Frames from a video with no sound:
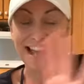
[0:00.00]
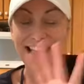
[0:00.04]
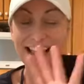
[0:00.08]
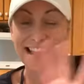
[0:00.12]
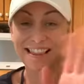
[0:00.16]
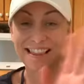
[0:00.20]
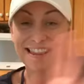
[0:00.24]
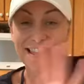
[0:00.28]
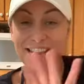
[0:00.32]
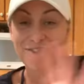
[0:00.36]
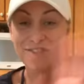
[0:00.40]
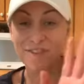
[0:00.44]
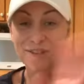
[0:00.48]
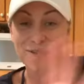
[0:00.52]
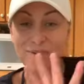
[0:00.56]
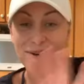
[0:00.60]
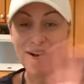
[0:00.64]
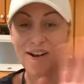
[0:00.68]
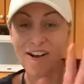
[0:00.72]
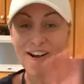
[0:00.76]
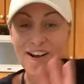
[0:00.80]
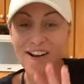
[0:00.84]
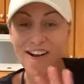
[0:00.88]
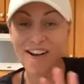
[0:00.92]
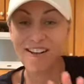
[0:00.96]
I love you
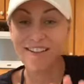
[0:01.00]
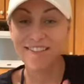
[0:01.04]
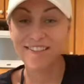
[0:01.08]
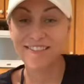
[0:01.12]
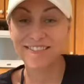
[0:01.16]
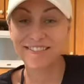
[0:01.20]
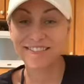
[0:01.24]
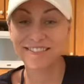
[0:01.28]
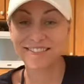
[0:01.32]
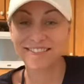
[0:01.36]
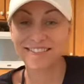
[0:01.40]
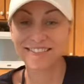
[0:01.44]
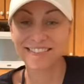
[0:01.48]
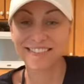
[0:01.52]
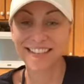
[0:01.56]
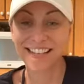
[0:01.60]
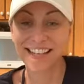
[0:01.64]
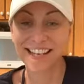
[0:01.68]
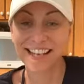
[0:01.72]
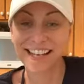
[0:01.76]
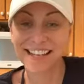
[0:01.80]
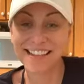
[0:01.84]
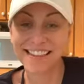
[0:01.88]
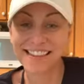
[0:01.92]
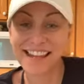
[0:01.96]
all.
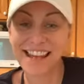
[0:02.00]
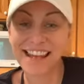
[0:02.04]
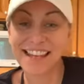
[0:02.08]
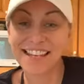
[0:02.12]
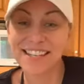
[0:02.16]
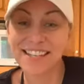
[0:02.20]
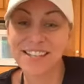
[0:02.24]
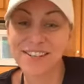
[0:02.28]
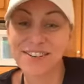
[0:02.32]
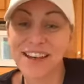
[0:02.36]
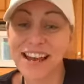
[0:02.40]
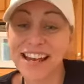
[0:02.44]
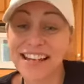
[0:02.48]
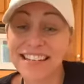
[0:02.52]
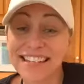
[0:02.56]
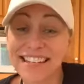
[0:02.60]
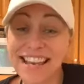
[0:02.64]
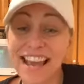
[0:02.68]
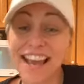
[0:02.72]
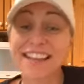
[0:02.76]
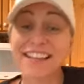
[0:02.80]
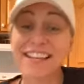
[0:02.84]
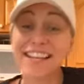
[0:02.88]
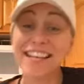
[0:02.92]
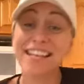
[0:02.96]
Thank you. And
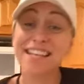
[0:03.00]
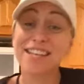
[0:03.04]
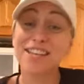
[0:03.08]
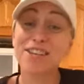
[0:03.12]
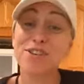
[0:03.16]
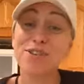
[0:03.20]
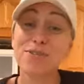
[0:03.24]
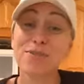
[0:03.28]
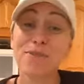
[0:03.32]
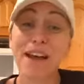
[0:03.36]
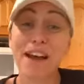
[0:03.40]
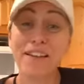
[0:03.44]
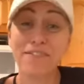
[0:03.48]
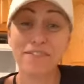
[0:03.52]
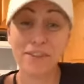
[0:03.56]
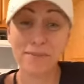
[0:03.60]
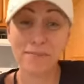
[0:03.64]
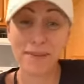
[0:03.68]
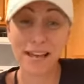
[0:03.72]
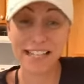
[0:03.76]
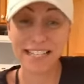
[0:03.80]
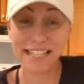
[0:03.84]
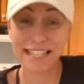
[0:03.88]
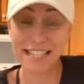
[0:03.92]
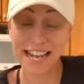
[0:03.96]
Kelly, you have the
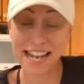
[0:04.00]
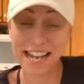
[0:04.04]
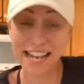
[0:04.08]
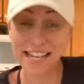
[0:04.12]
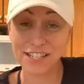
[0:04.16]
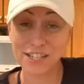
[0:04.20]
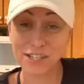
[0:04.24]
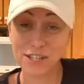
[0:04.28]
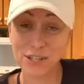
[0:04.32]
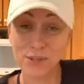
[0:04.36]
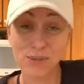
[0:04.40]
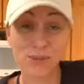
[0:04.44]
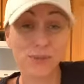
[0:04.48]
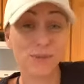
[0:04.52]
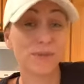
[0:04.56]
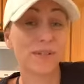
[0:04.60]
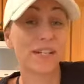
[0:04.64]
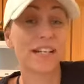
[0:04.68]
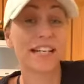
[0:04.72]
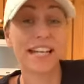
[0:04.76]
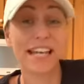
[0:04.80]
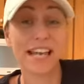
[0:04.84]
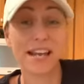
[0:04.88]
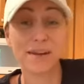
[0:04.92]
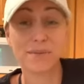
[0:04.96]
best day too, and
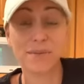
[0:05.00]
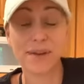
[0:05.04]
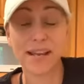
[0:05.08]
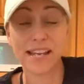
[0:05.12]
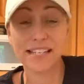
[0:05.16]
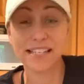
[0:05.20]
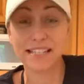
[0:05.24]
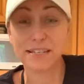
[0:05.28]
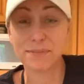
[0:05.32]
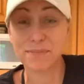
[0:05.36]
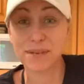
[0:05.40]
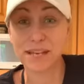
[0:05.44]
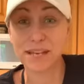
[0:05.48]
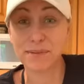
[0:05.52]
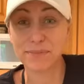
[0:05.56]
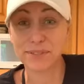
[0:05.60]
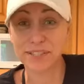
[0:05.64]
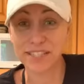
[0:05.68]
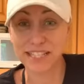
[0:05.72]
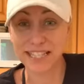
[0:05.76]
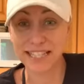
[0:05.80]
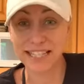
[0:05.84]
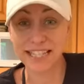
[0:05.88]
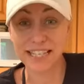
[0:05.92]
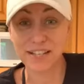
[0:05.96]
I can't wait to be able
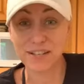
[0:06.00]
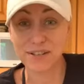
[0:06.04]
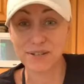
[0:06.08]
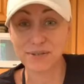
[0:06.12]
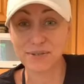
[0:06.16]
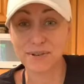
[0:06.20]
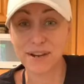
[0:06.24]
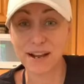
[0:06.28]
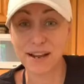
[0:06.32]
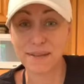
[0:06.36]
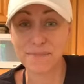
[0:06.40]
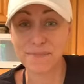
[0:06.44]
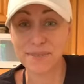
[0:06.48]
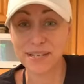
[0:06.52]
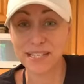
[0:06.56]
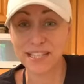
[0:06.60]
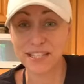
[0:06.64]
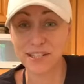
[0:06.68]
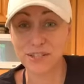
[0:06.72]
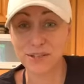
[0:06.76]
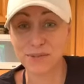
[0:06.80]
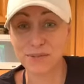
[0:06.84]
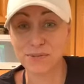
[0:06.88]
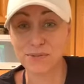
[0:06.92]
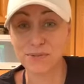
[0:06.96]
to see you. I
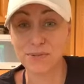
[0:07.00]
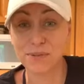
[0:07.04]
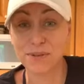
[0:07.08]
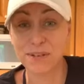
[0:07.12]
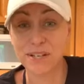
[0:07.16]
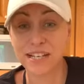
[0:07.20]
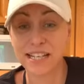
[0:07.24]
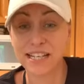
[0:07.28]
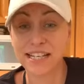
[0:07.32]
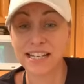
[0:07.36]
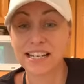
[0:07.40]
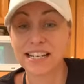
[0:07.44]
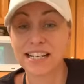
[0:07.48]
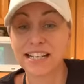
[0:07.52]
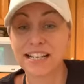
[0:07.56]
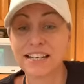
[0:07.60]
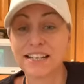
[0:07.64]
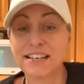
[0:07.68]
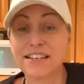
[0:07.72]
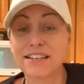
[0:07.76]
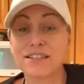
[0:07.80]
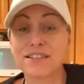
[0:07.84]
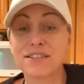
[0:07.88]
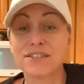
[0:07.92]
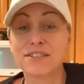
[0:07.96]
miss you
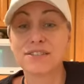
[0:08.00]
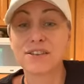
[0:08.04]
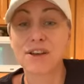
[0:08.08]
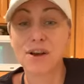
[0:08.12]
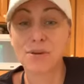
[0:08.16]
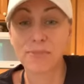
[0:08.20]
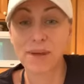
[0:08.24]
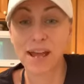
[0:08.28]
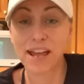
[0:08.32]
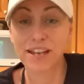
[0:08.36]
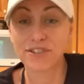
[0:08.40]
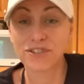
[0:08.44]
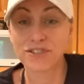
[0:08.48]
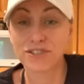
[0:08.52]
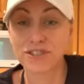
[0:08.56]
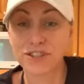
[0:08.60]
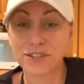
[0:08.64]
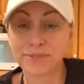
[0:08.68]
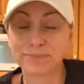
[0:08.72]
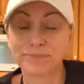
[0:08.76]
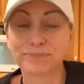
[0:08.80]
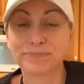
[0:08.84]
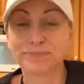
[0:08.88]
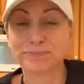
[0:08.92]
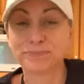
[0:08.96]
so much.
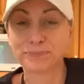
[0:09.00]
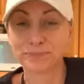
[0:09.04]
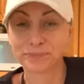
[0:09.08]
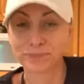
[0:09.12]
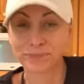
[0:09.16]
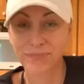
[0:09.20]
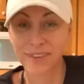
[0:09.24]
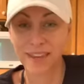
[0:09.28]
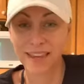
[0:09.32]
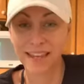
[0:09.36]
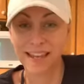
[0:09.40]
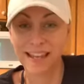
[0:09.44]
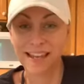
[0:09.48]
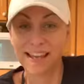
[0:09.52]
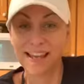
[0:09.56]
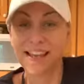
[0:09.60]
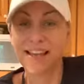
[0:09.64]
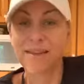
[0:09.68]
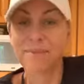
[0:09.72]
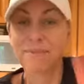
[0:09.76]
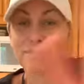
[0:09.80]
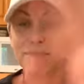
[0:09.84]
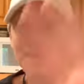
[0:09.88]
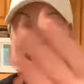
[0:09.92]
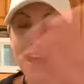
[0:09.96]

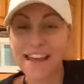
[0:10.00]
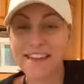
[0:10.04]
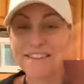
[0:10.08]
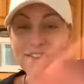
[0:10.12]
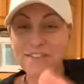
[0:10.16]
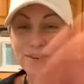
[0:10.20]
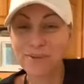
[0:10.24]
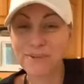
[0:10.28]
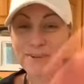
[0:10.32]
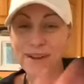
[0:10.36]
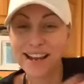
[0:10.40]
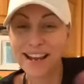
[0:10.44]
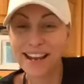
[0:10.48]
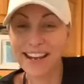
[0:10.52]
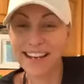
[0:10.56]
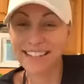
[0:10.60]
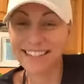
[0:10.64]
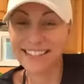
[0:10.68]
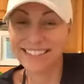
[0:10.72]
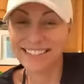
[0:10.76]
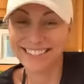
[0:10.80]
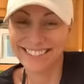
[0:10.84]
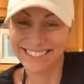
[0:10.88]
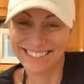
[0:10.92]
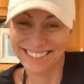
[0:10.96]
Bye
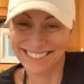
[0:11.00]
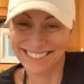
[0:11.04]
everyone.